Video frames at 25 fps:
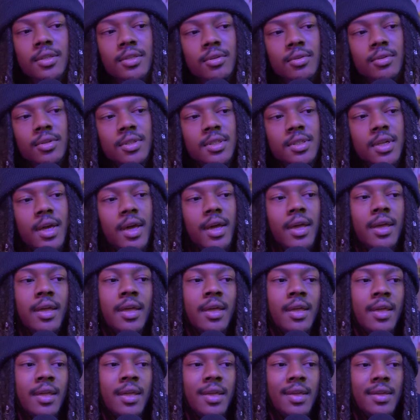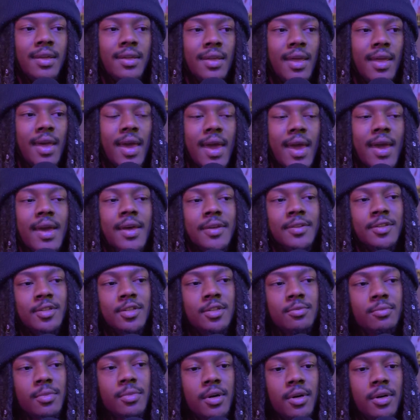So it's not as
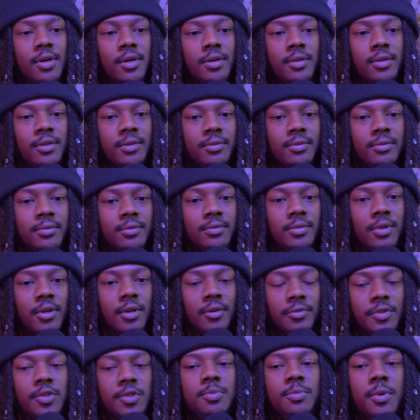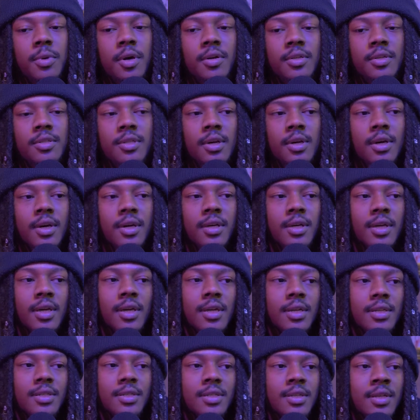small talk
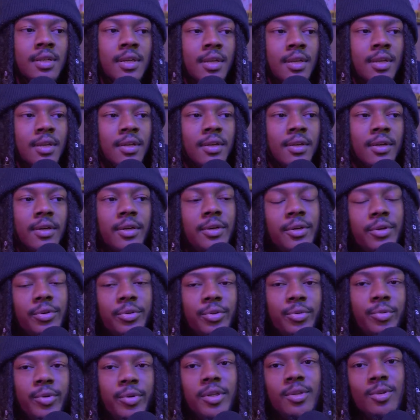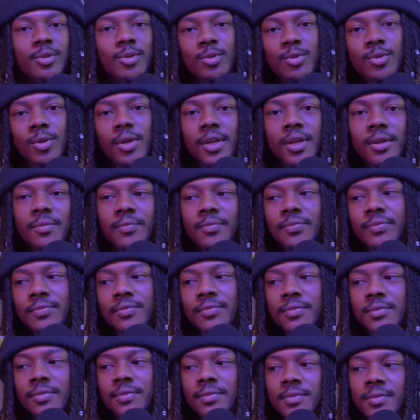as, oh, the weather's great.
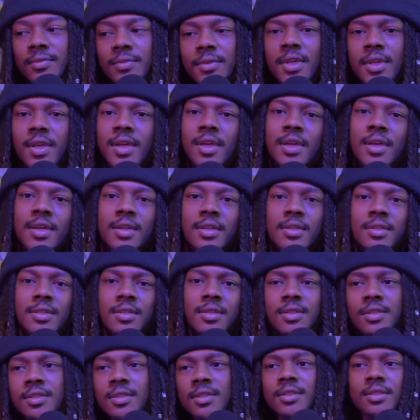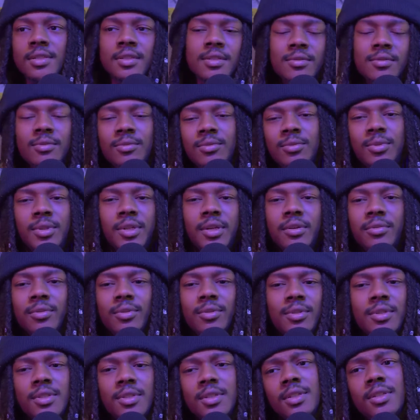Yeah, it's just whatever.
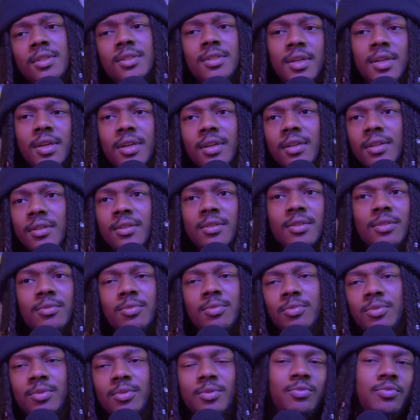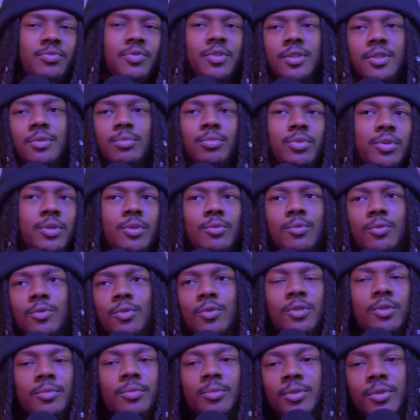The sun's out. It's feeling pretty
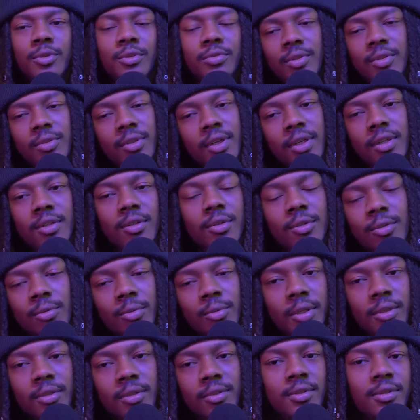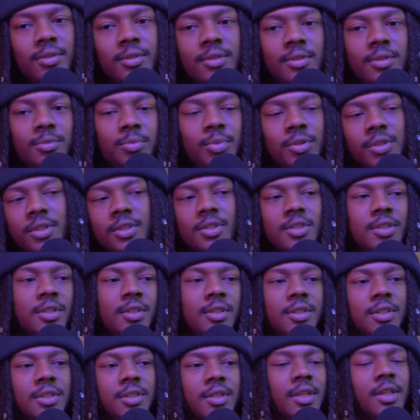warm. Or if you like cold weather, it's pretty
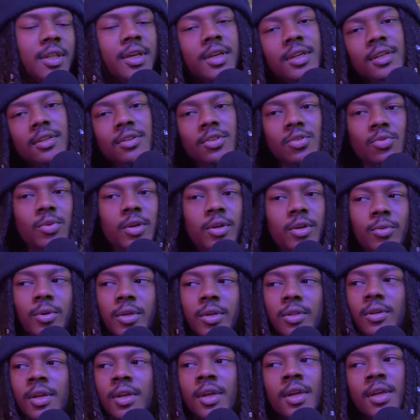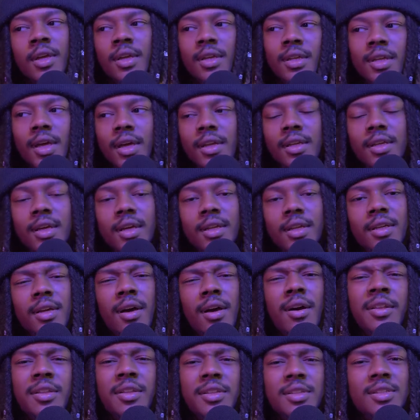chilly. I like it. Sweater weather. Yada, yada.
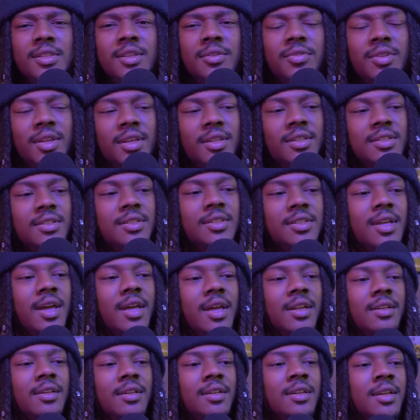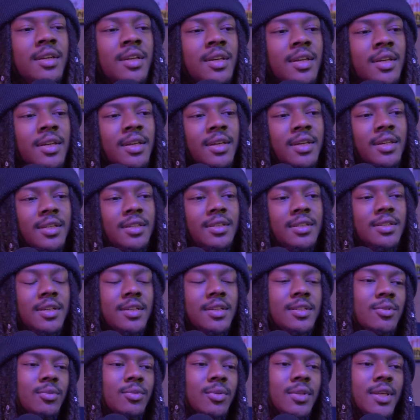All that stuff that just kind of
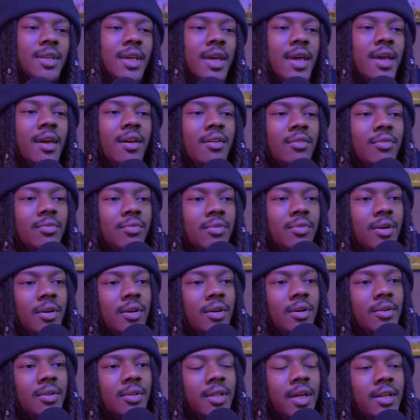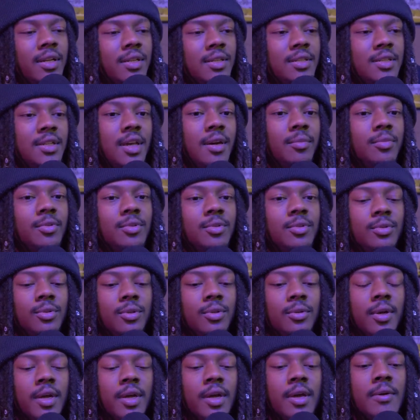doesn't really have a whole lot of depth to
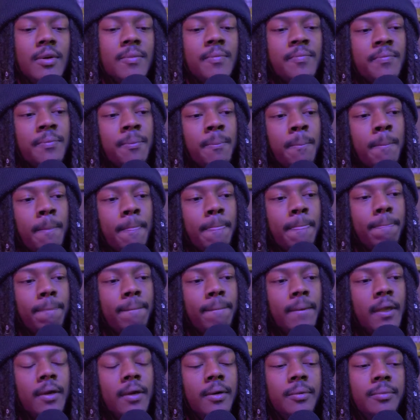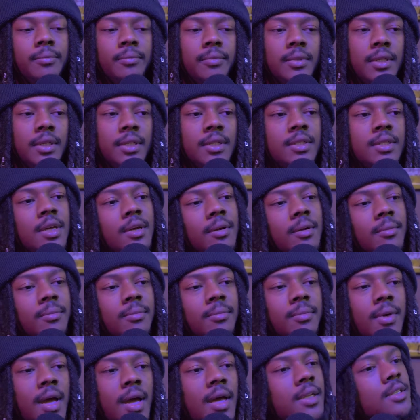it, right?
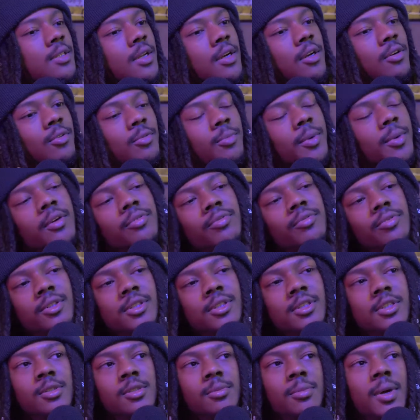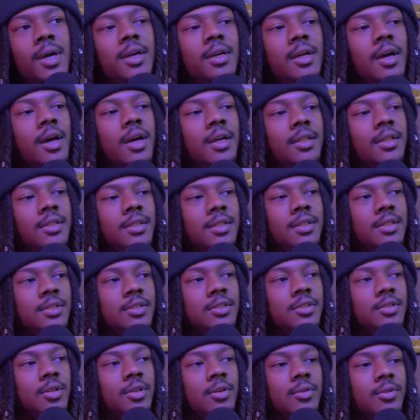Anytime I talk with my friends or my
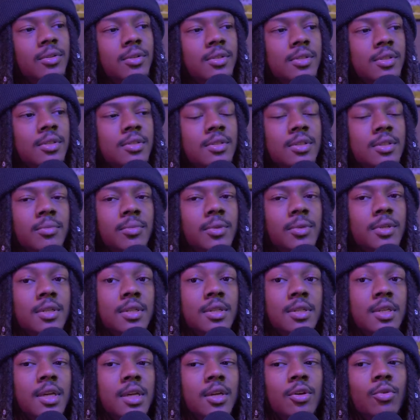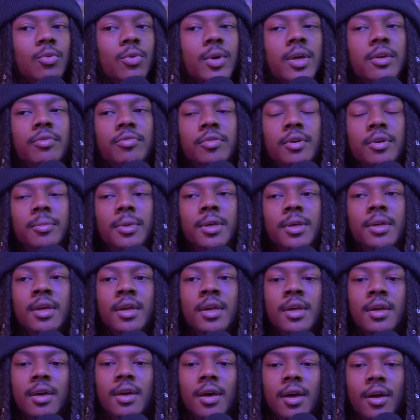colleagues, you know, there's something to take away from it.
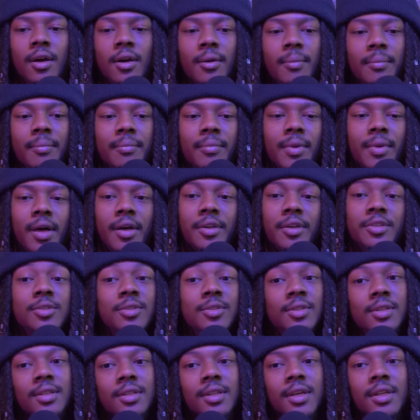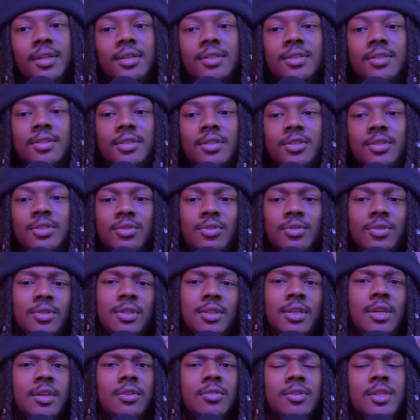I also think that it's
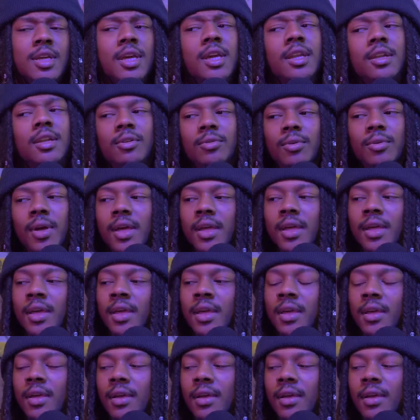usually entertaining, right?